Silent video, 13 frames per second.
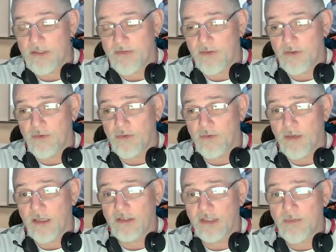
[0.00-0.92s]
if they're doing
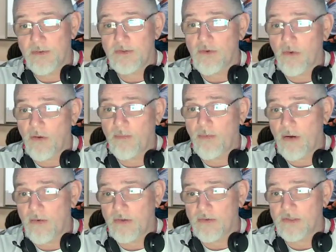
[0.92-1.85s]
direct shippers, or
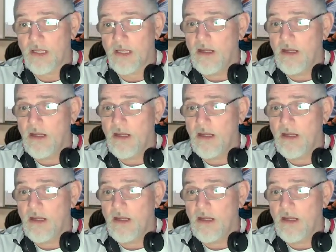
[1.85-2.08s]
brokers,